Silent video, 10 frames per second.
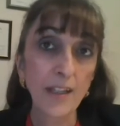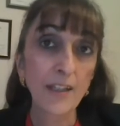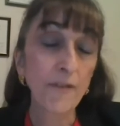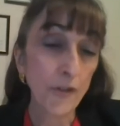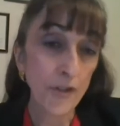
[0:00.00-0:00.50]

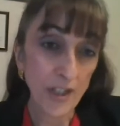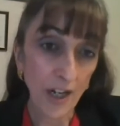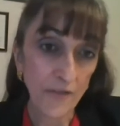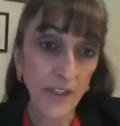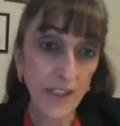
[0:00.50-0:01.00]
the first
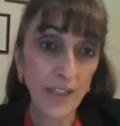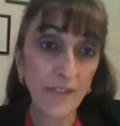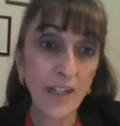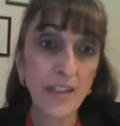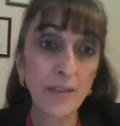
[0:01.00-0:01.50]
heart failure
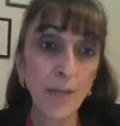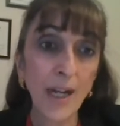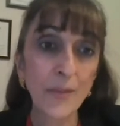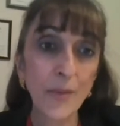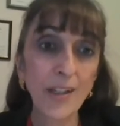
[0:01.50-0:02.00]
event
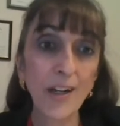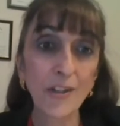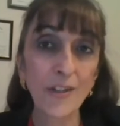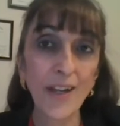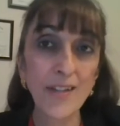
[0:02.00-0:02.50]
combined with
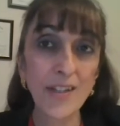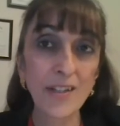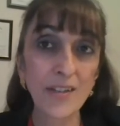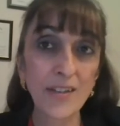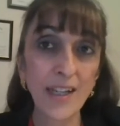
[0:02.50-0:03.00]

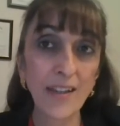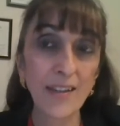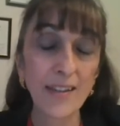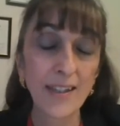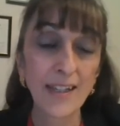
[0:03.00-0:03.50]
cardiovascular death,
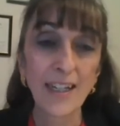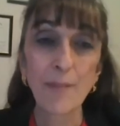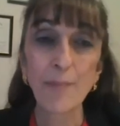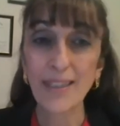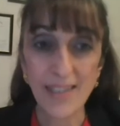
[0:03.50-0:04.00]

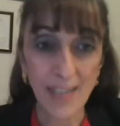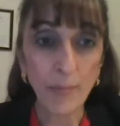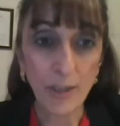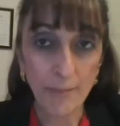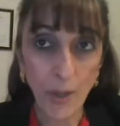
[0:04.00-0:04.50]
but the
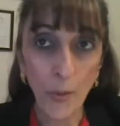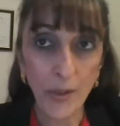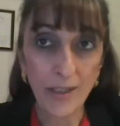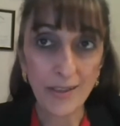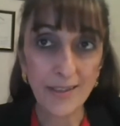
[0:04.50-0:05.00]

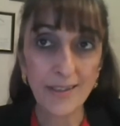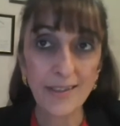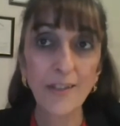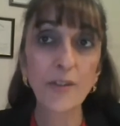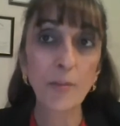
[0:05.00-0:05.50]
subcomponents
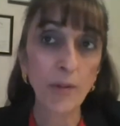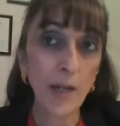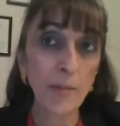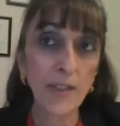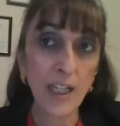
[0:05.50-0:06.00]
of the
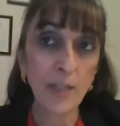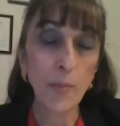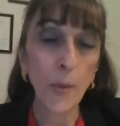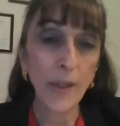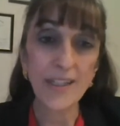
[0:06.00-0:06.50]
primary
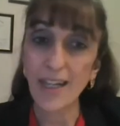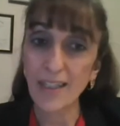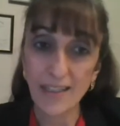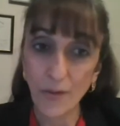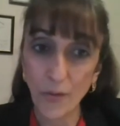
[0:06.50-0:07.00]
endpoint
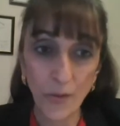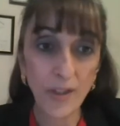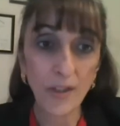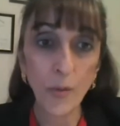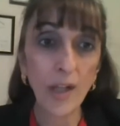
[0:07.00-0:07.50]
and or
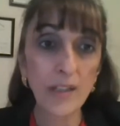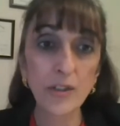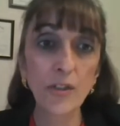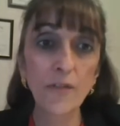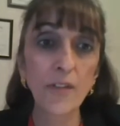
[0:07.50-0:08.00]
the
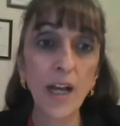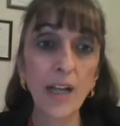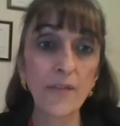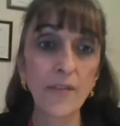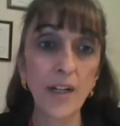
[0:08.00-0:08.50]
quality of
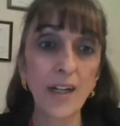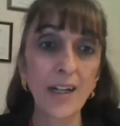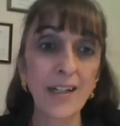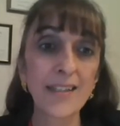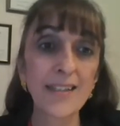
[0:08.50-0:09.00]
life
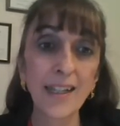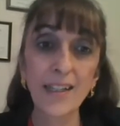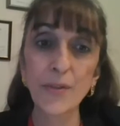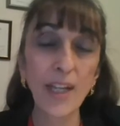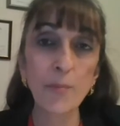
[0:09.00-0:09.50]
uh,
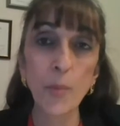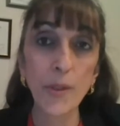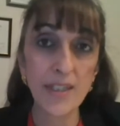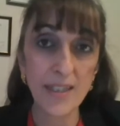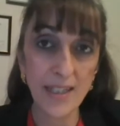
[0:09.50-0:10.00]
secondary
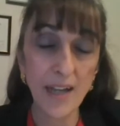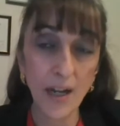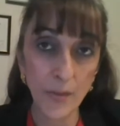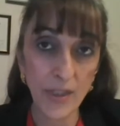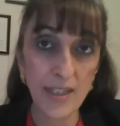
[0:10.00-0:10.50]
endpoints did
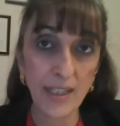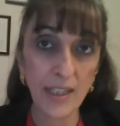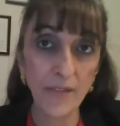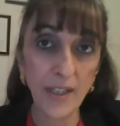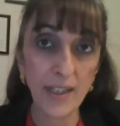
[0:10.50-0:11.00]
not reach
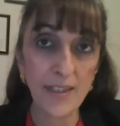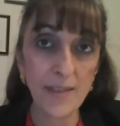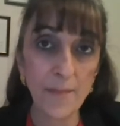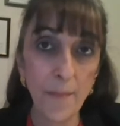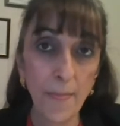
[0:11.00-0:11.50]

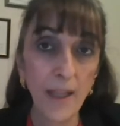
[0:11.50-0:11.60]
significance.